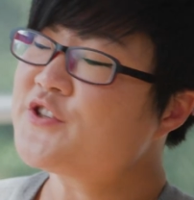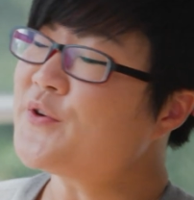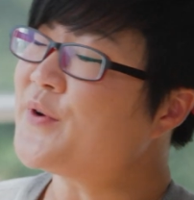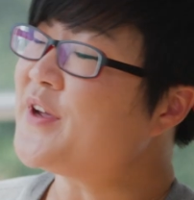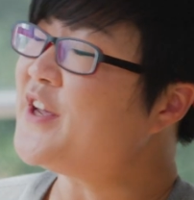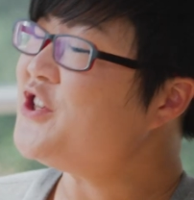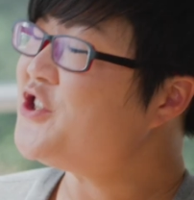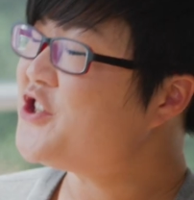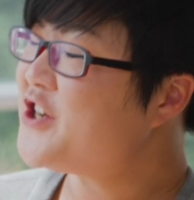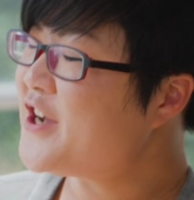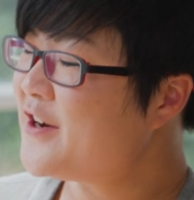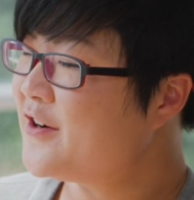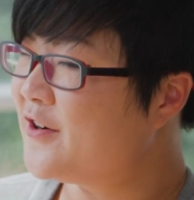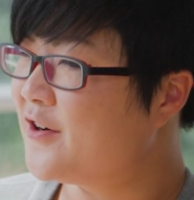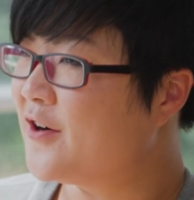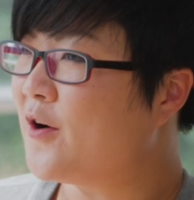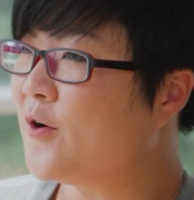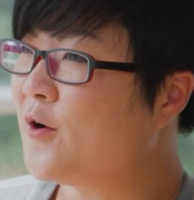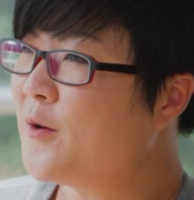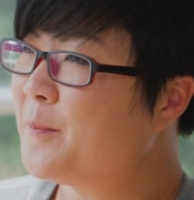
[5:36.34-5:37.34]
stuff? So stability. In
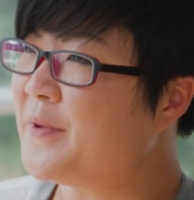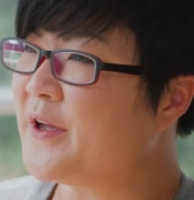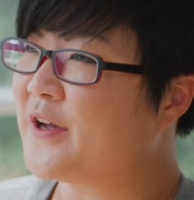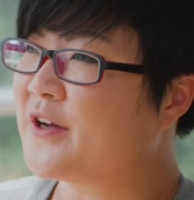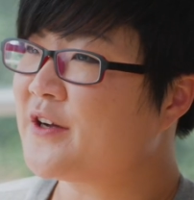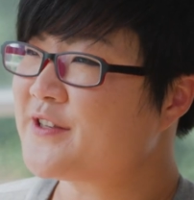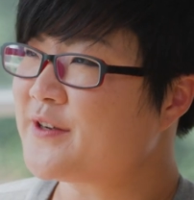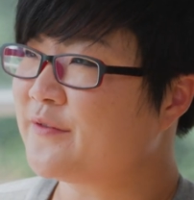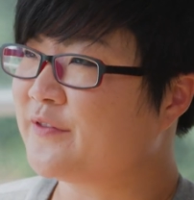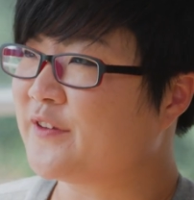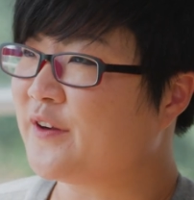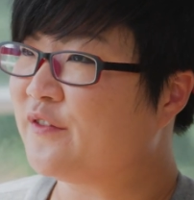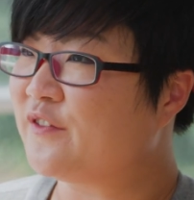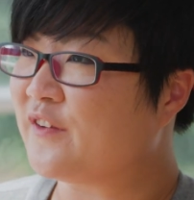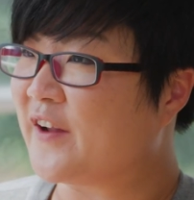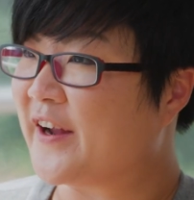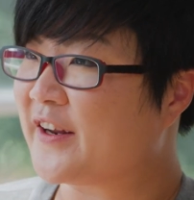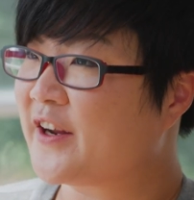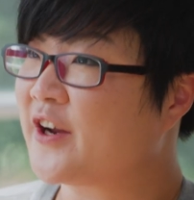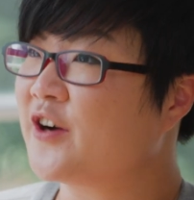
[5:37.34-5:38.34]
general, because of the
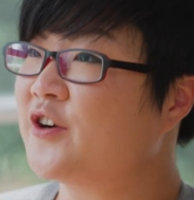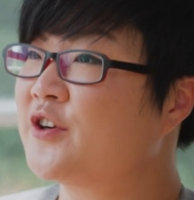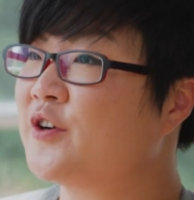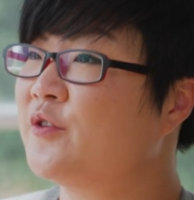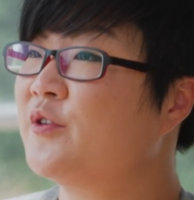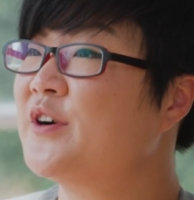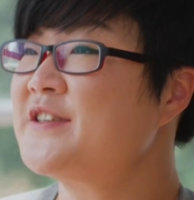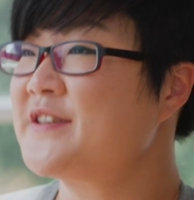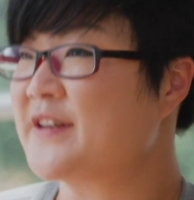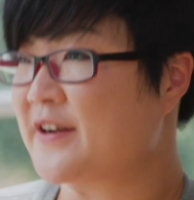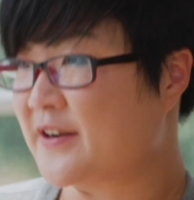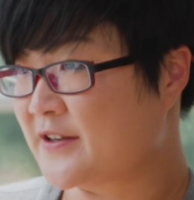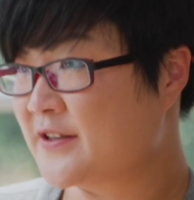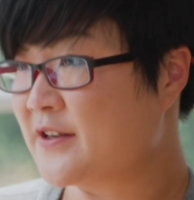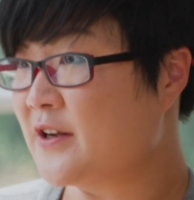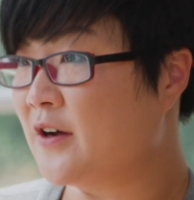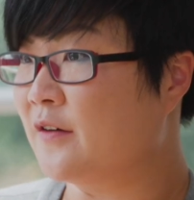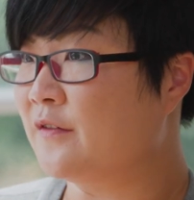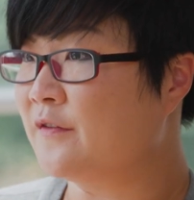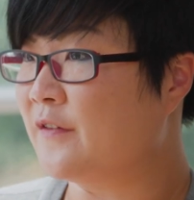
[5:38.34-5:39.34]
flight
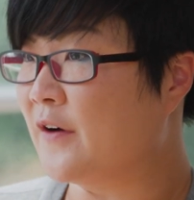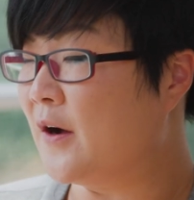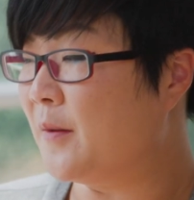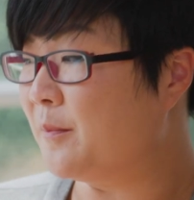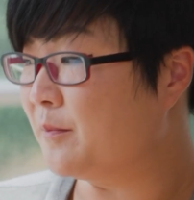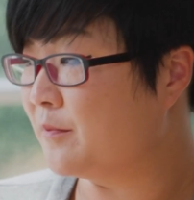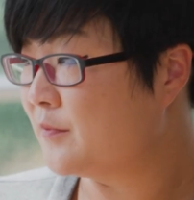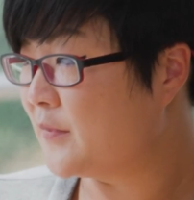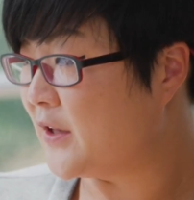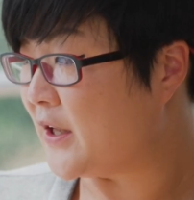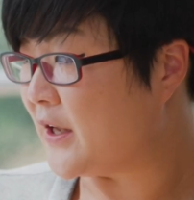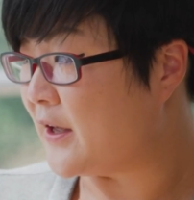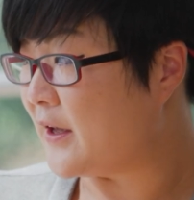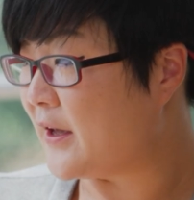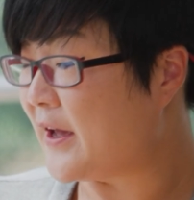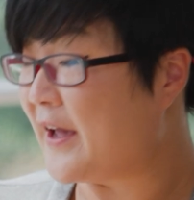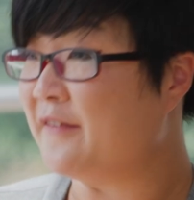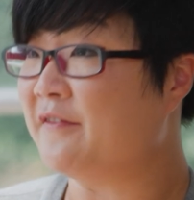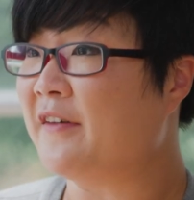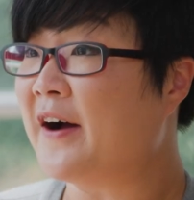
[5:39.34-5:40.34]
characteristics of
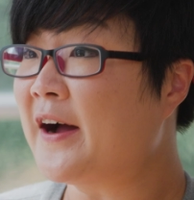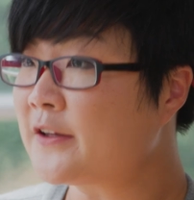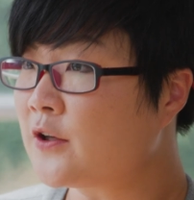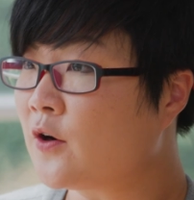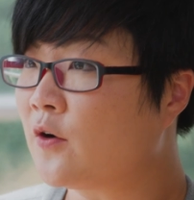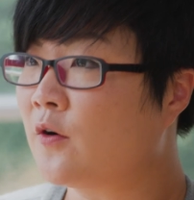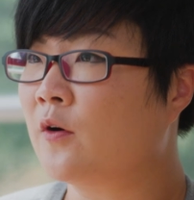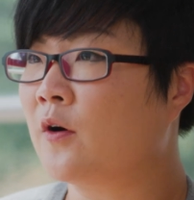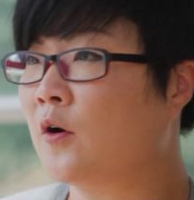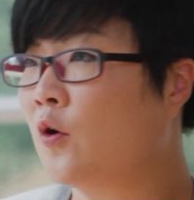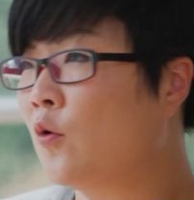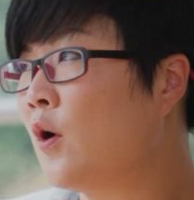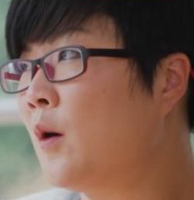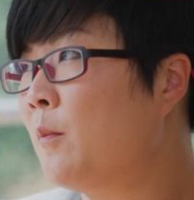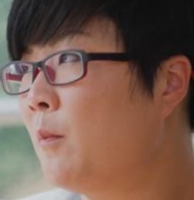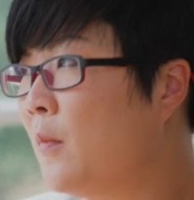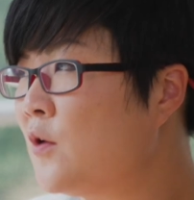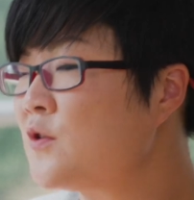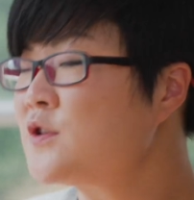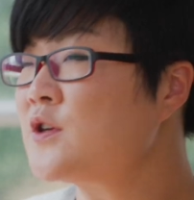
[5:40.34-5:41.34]
the Avata or
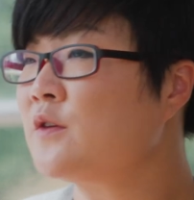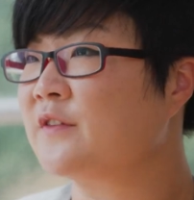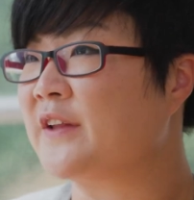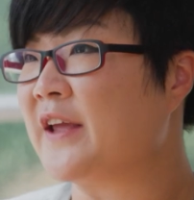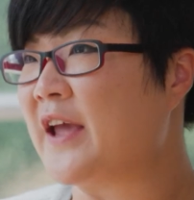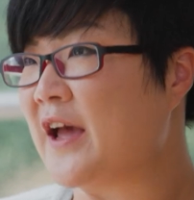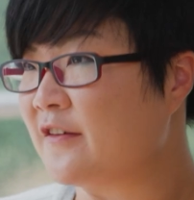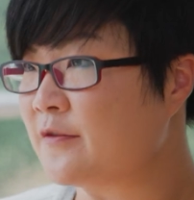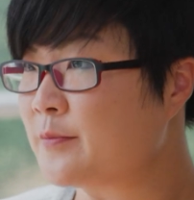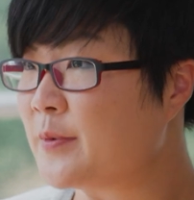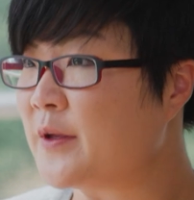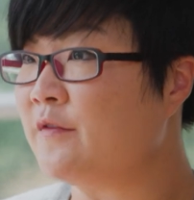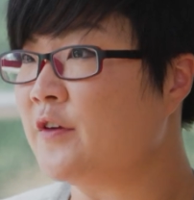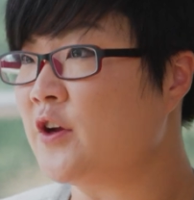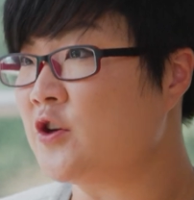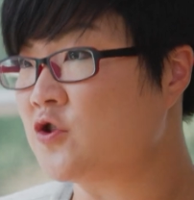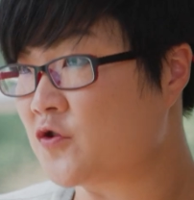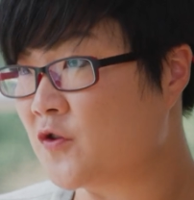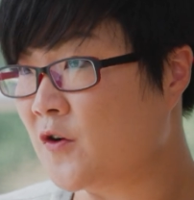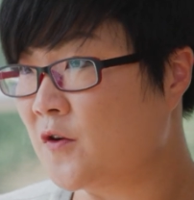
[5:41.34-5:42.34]
most of the
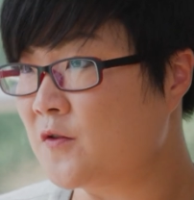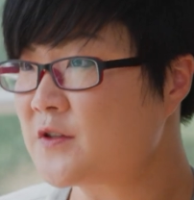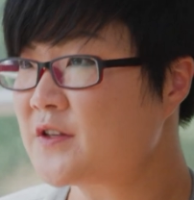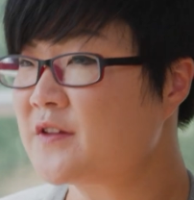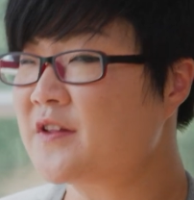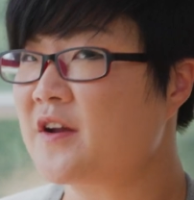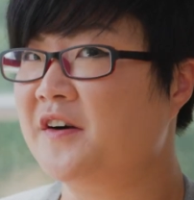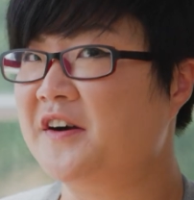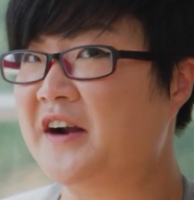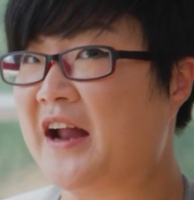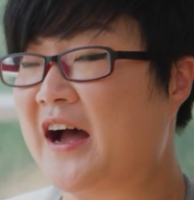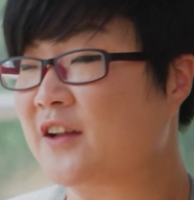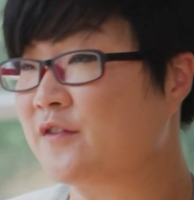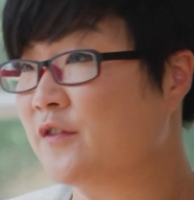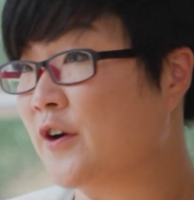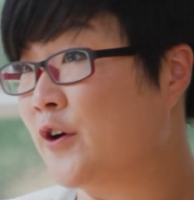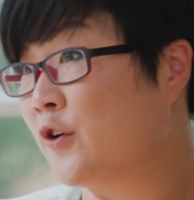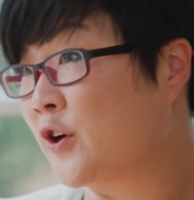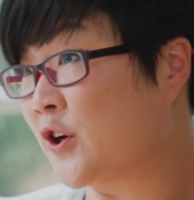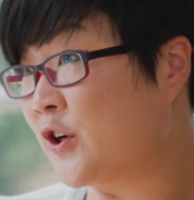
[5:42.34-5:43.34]
FPV drones, they're not
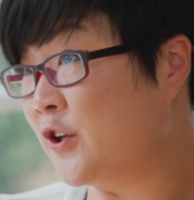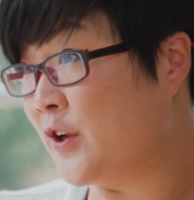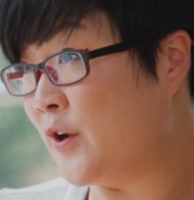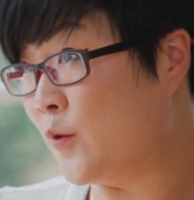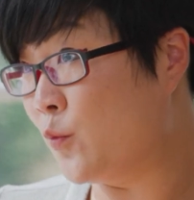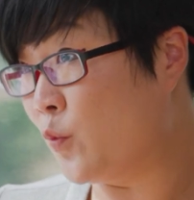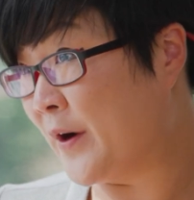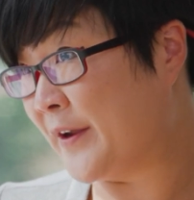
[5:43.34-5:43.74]
very good in